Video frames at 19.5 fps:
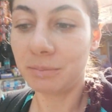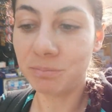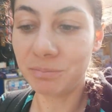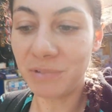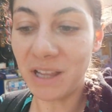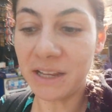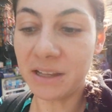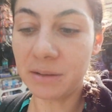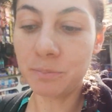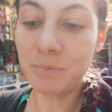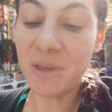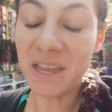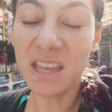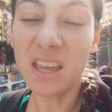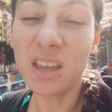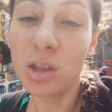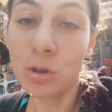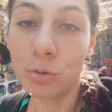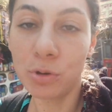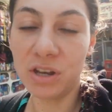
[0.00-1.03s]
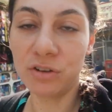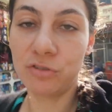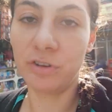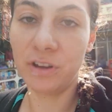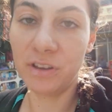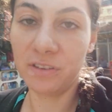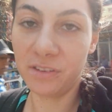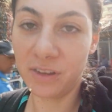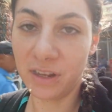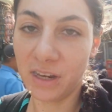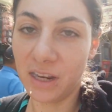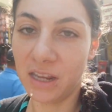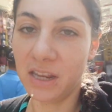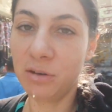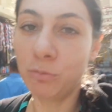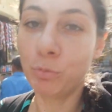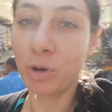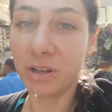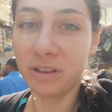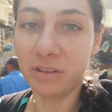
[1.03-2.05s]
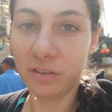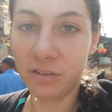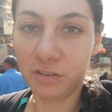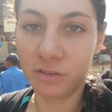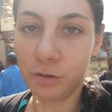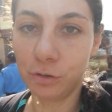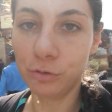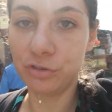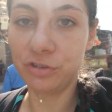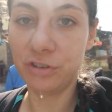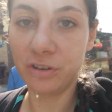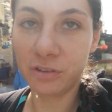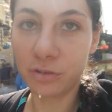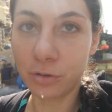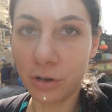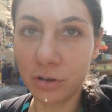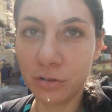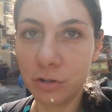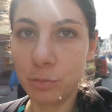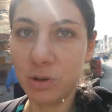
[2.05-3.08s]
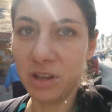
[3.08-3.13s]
like making you interested in what the solution is going to